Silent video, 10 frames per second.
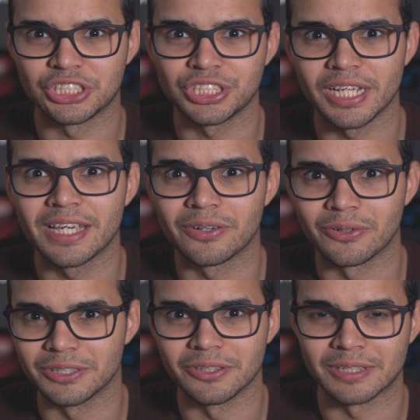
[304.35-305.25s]
shake
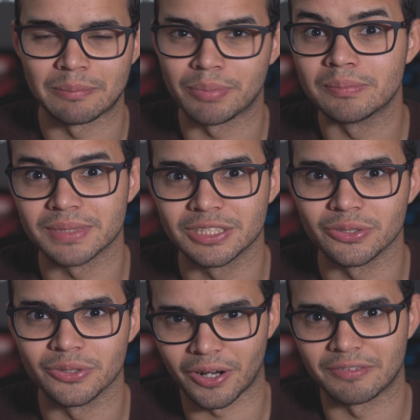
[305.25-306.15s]
or get bumped
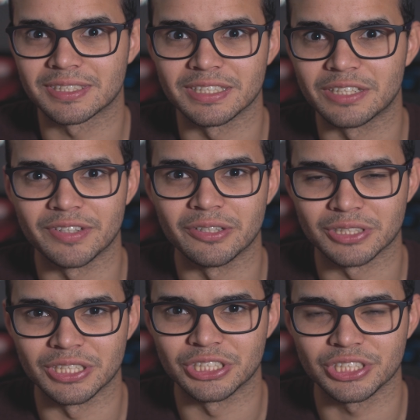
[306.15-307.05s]
into there, obviously your video is going to